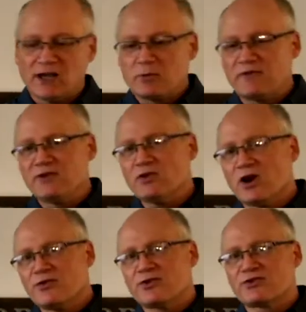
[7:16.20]
And we view
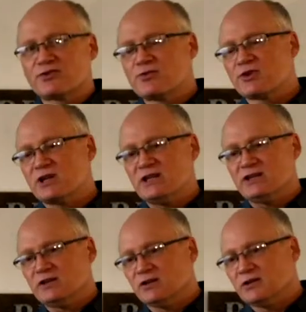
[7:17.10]
others through their
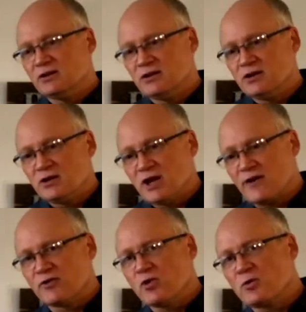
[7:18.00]
need
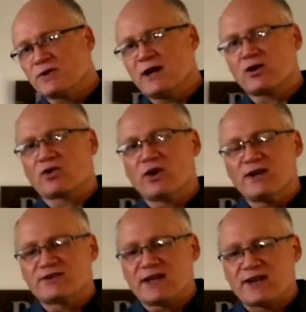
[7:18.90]
Everyone without
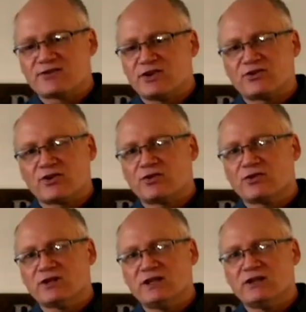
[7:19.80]
Christ has an
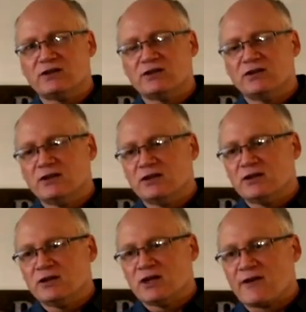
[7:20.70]
eternal need.
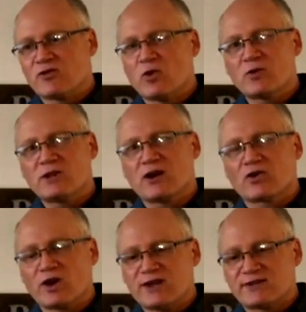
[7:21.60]
Everyone
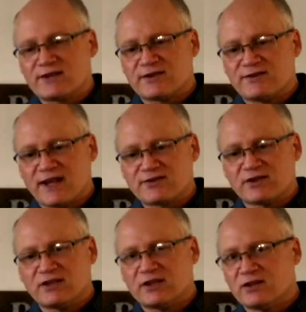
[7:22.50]
without Christ has a
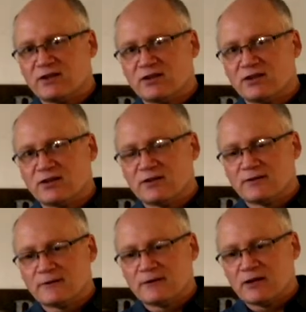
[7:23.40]
destiny
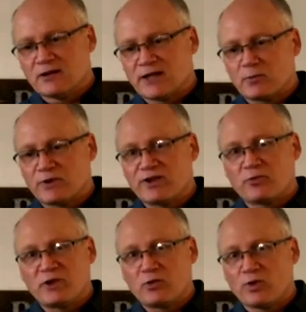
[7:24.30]
that will
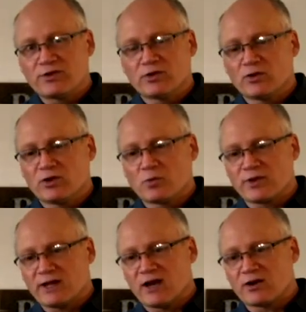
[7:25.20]
either be with the Lord or
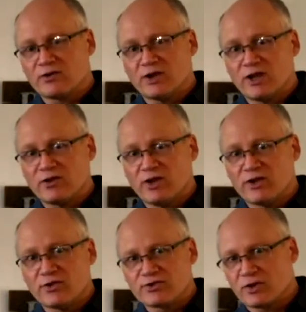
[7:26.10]
without. And, and,
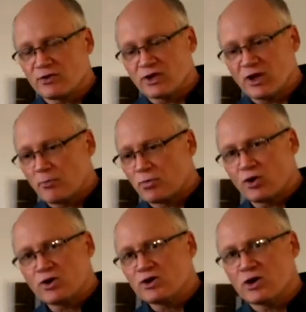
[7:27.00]
and there's a, a
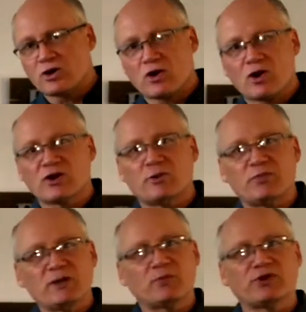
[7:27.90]
burden on our heart
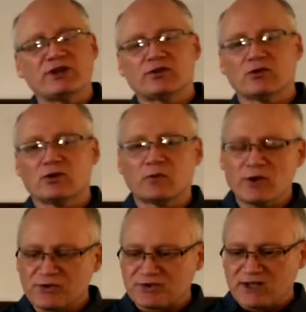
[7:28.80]
that people need the Lord.
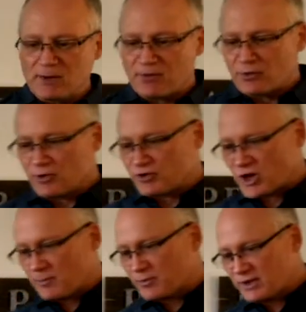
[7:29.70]
We don't see them through the
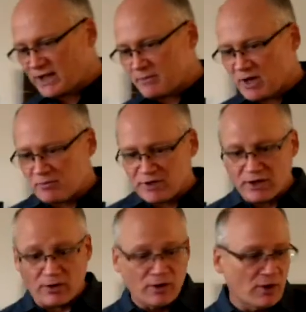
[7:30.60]
trouble that they might
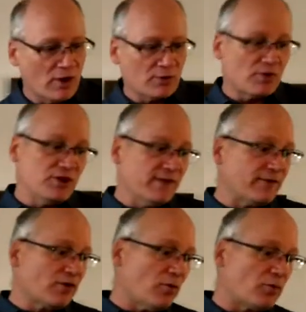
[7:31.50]
be or through the
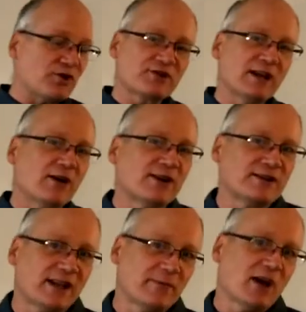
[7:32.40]
difficult
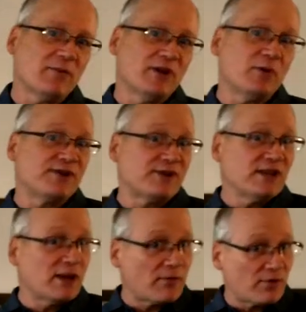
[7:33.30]
personalities that they might be. We
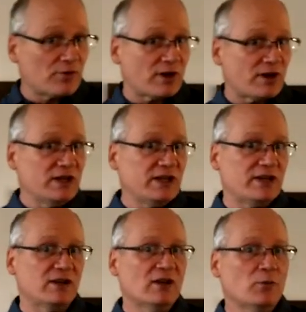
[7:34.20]
see them through their
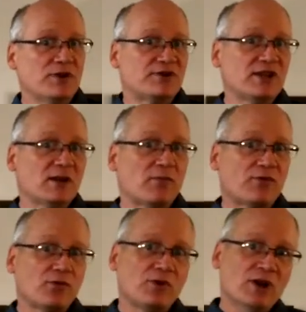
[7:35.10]
need. We see them
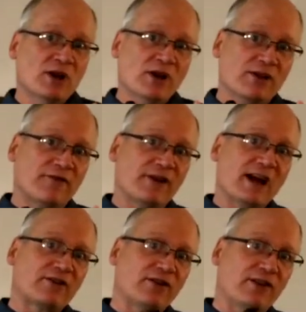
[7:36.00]
through the
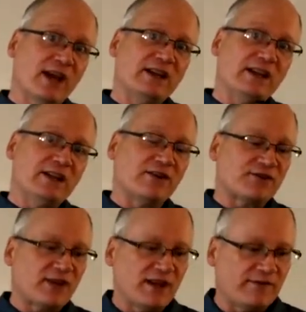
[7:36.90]
fact that they need a
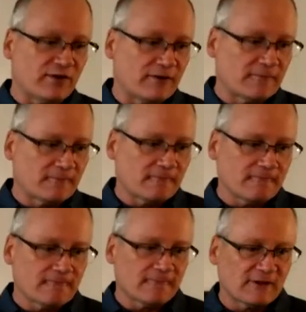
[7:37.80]
Savior.
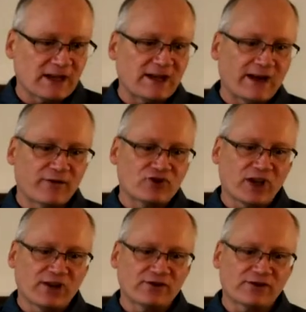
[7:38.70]
That never
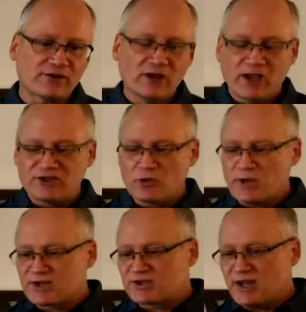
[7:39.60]
changes. And so
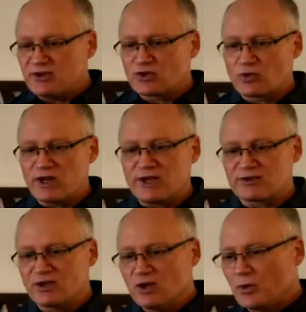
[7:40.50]
we extend grace.